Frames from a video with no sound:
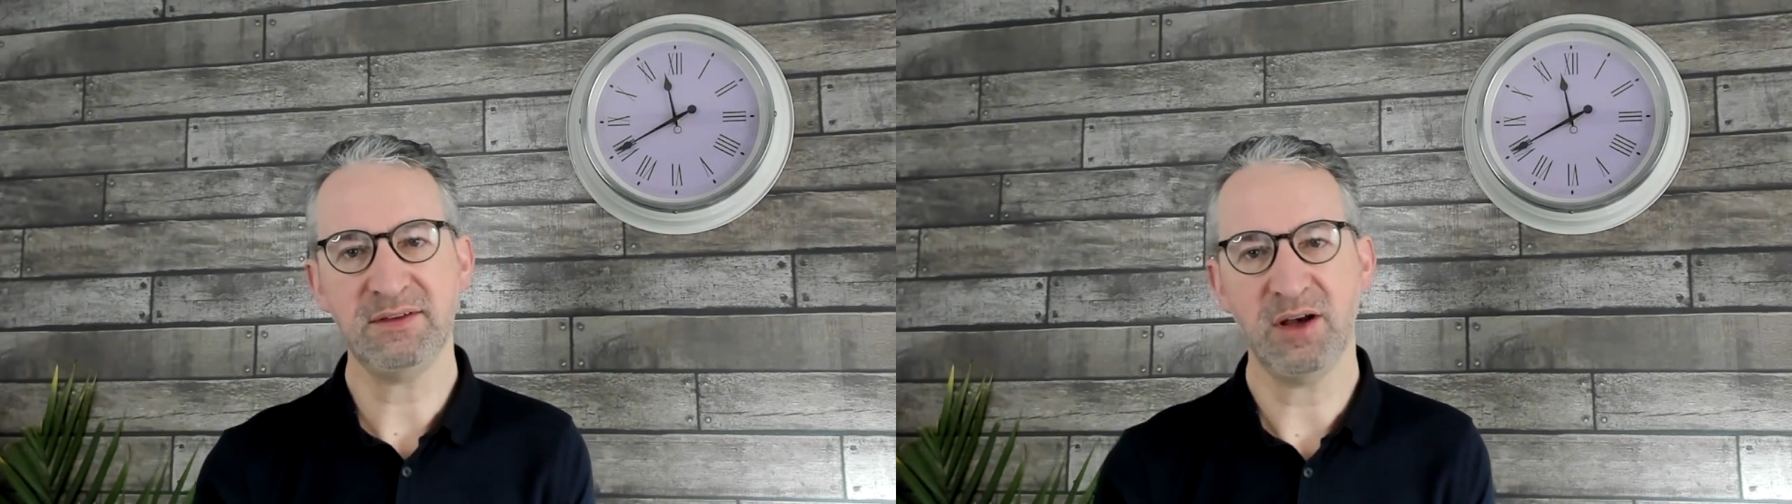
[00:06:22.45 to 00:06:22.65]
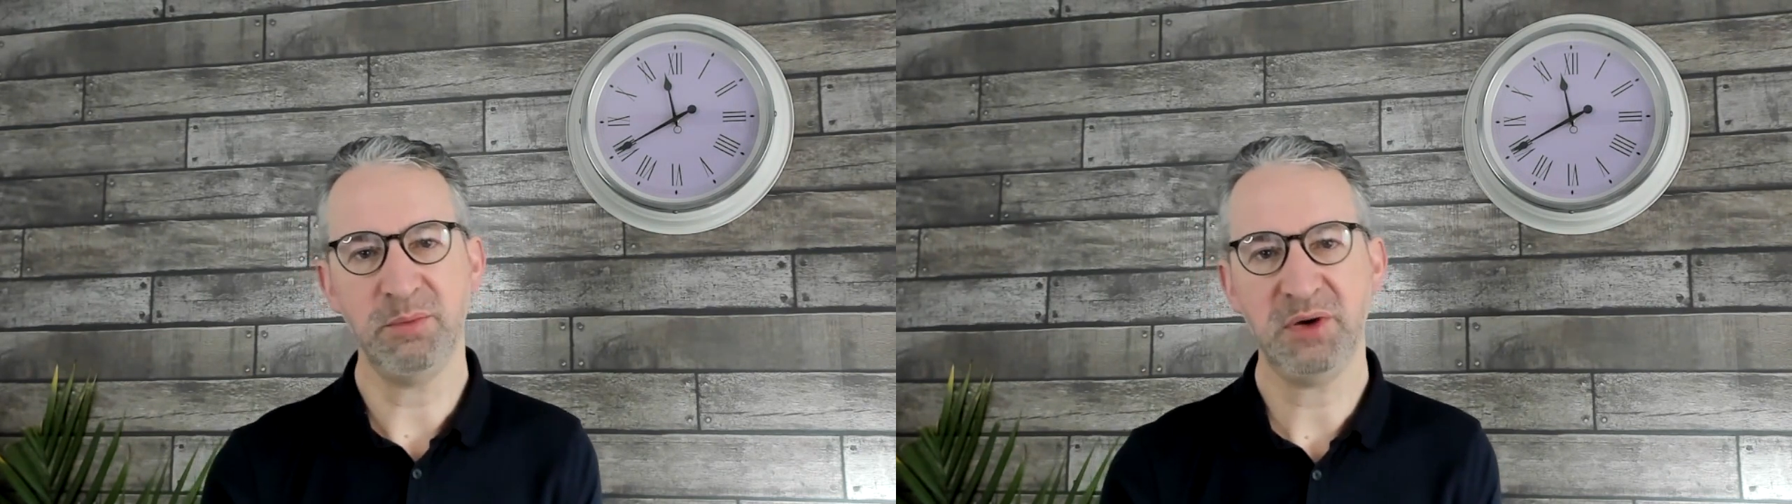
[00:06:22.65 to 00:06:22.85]

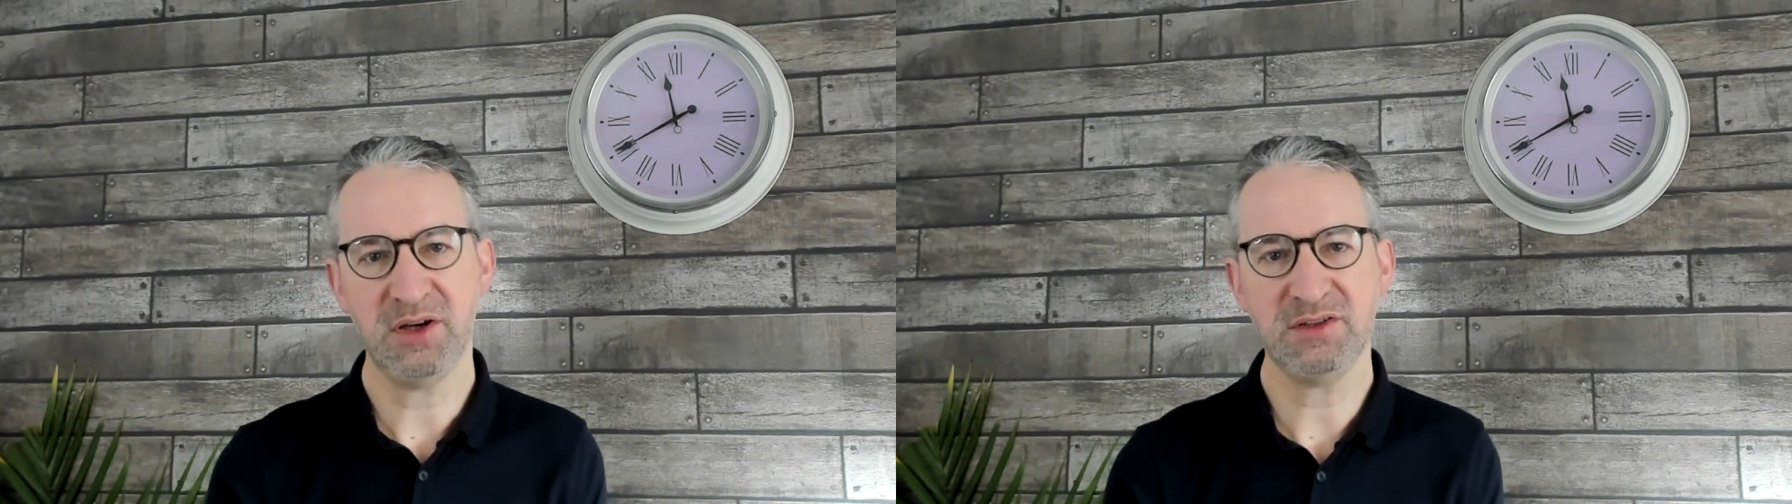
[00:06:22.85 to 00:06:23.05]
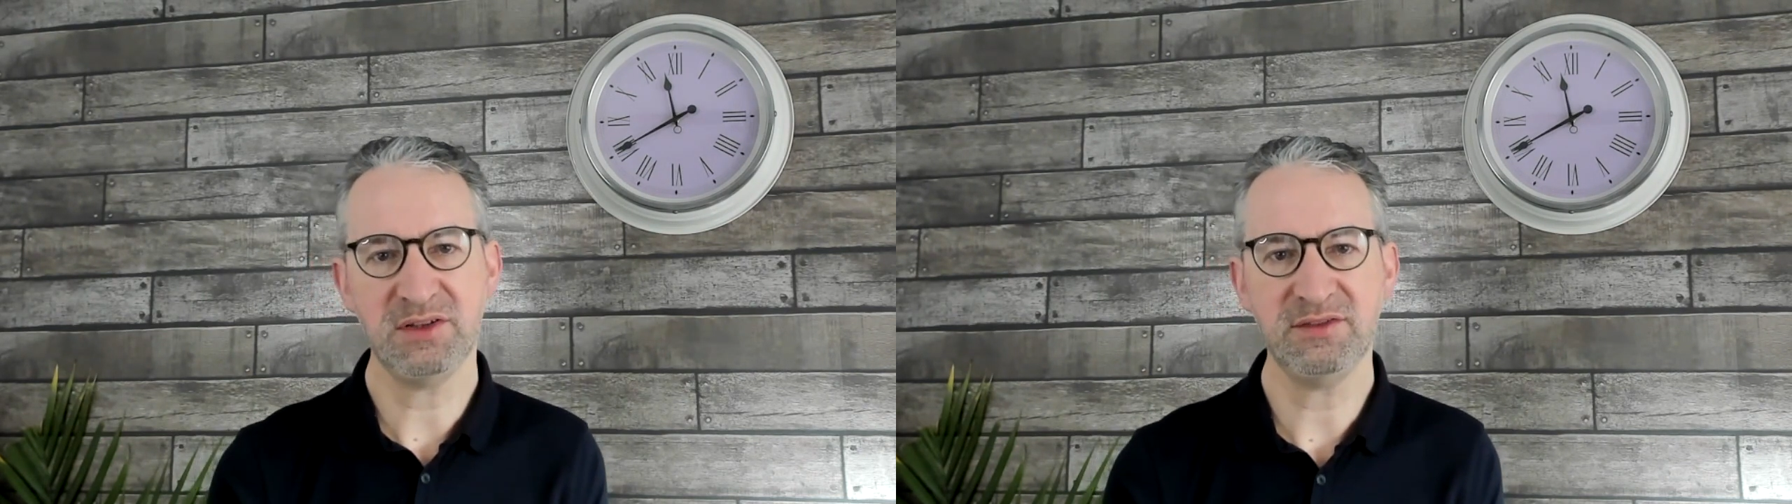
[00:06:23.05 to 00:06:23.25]
are
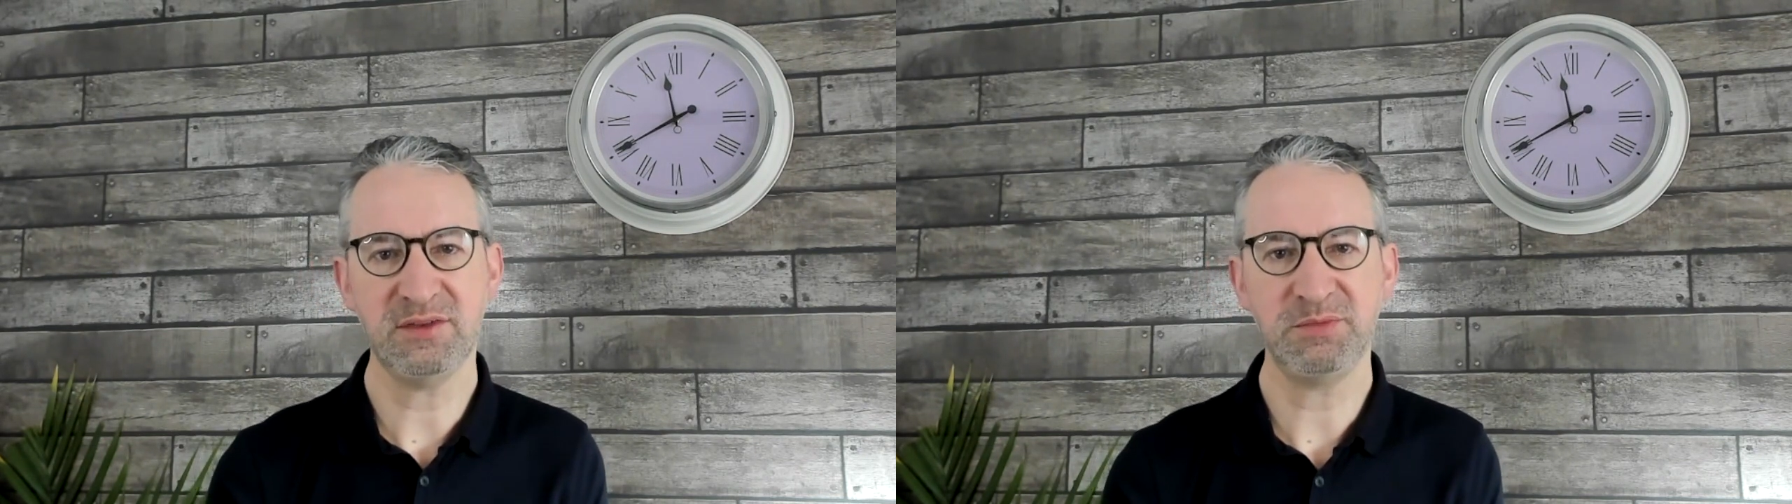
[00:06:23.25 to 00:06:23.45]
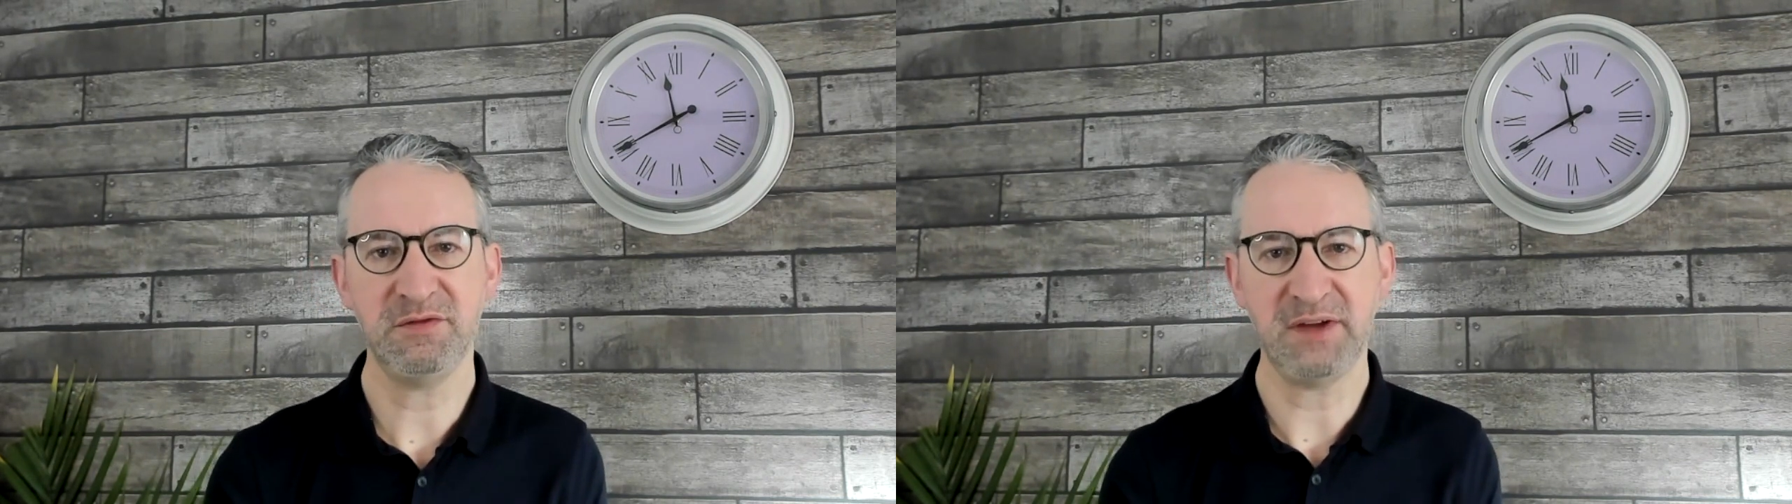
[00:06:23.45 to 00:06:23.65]
purchased to
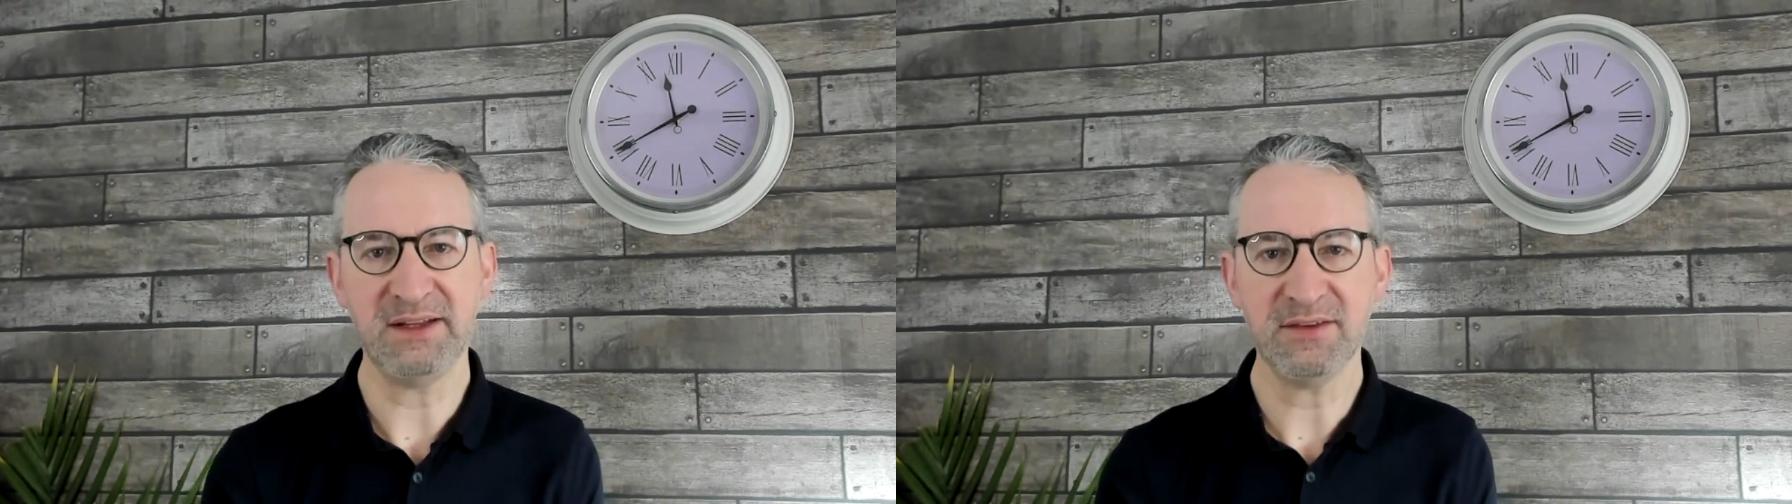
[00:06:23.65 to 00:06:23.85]
prevent